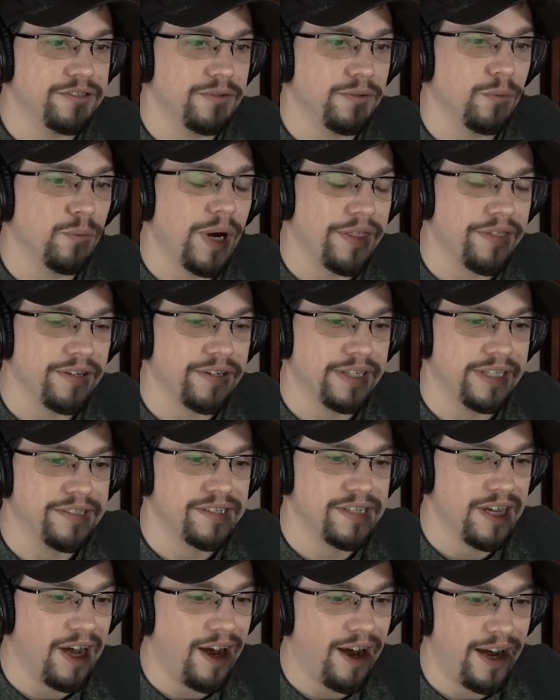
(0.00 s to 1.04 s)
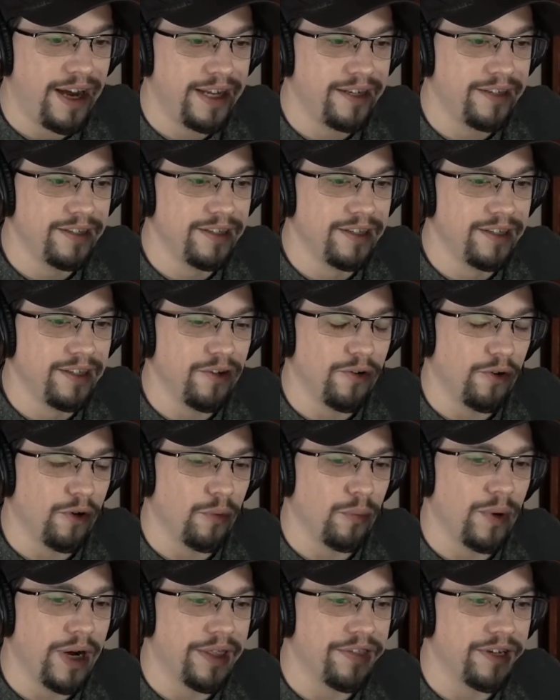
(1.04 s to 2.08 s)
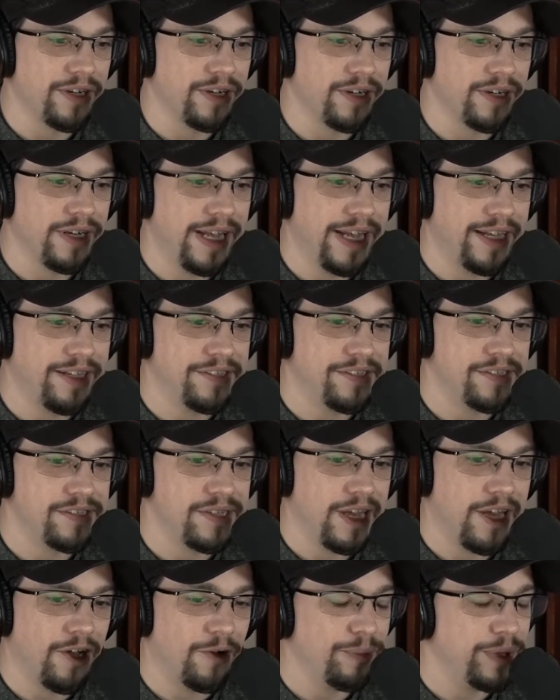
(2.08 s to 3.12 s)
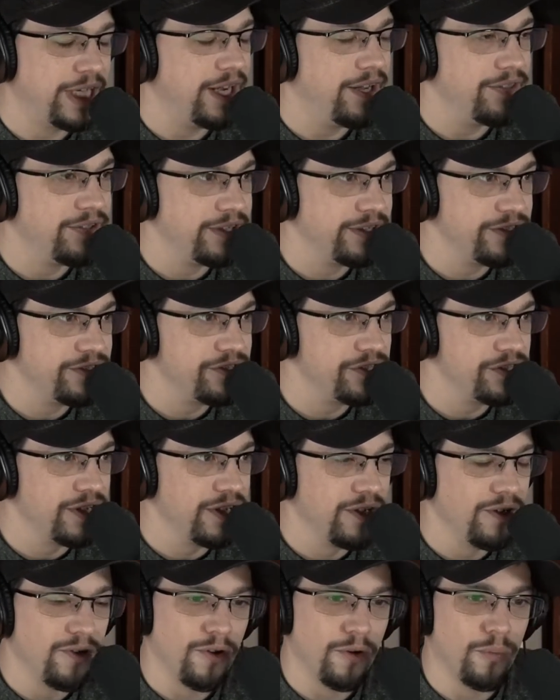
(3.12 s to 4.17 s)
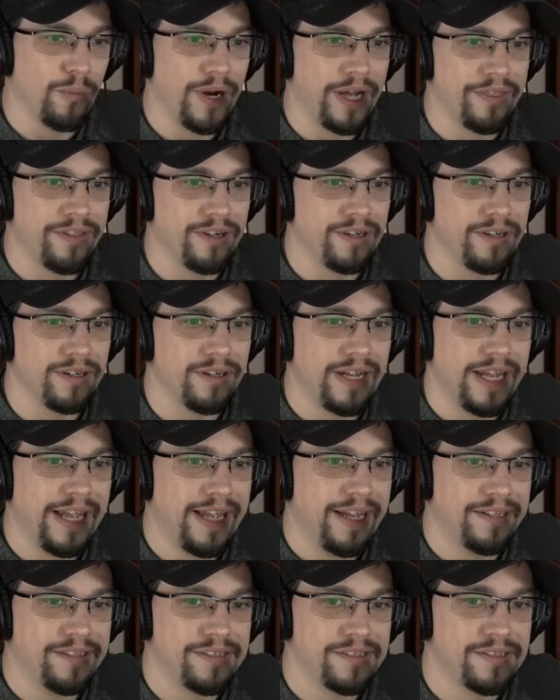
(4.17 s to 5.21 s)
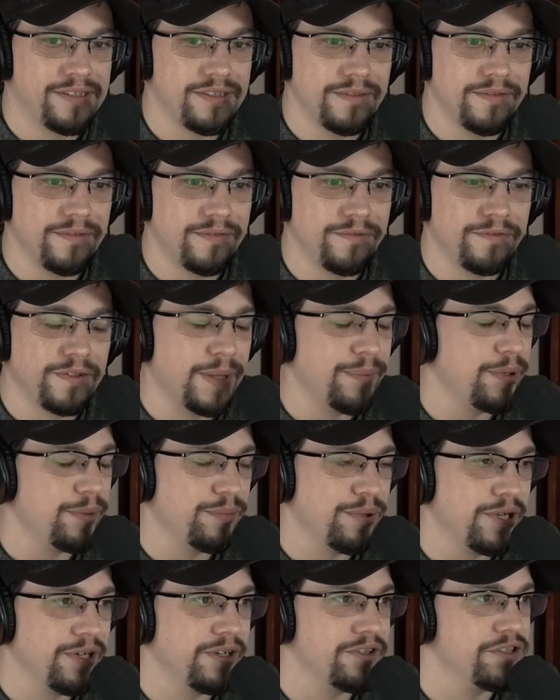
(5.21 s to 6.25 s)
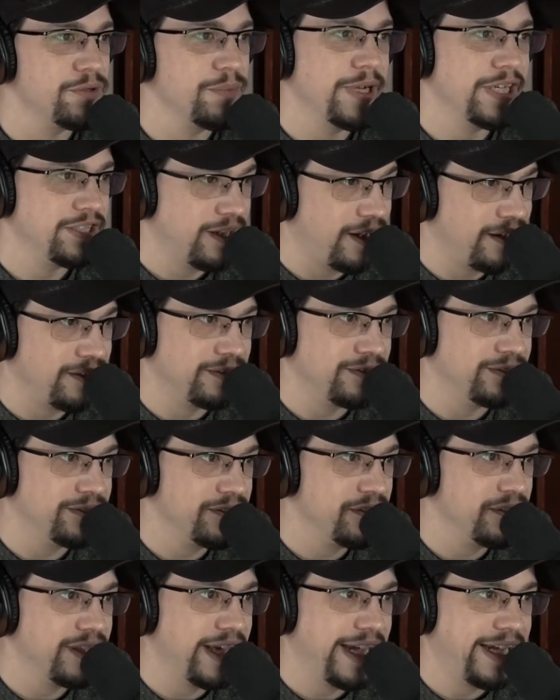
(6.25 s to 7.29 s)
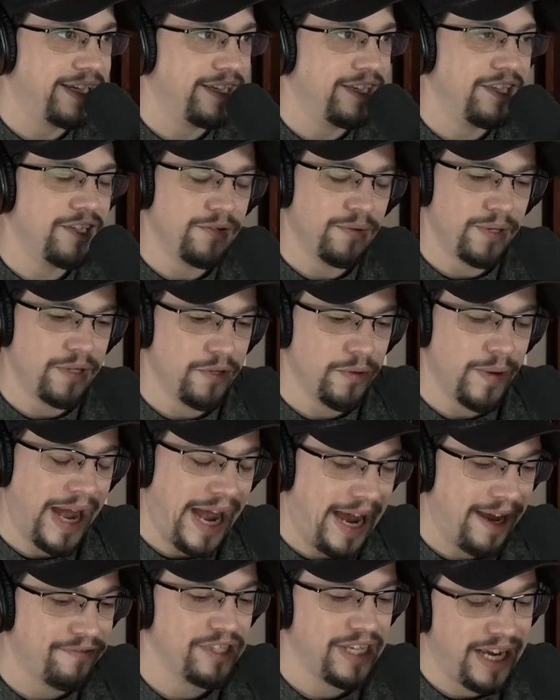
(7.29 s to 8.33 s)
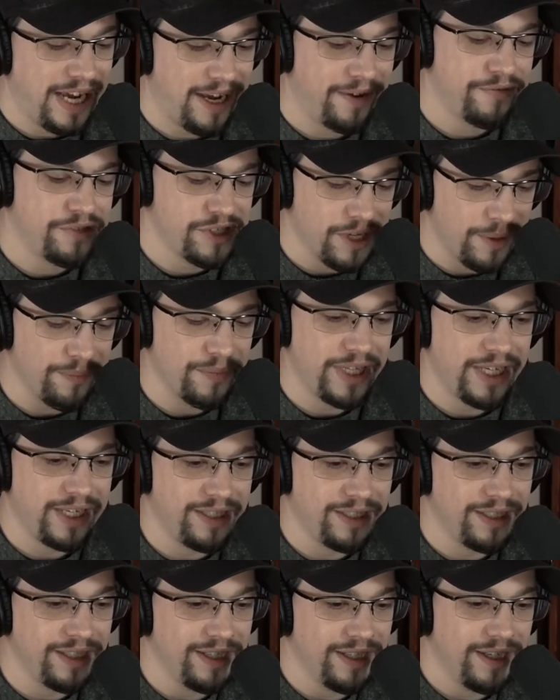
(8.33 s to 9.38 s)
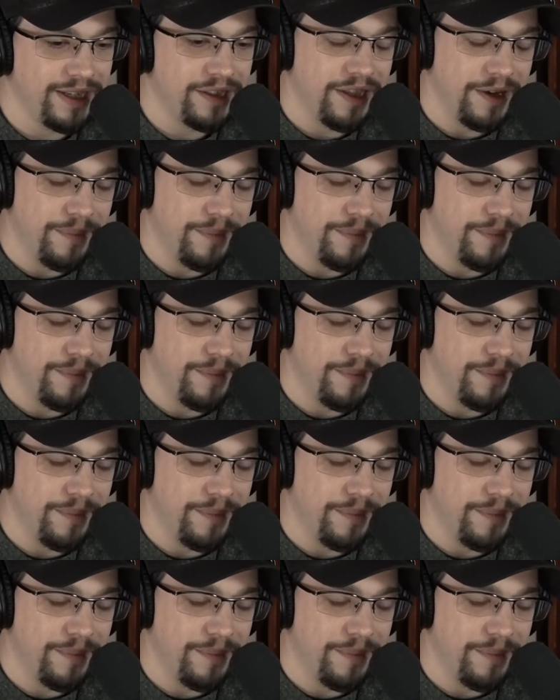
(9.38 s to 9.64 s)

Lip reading: whether it's God, or whether it's helping others, or whether it's flipping burgers at McDonald's, like you have to have something that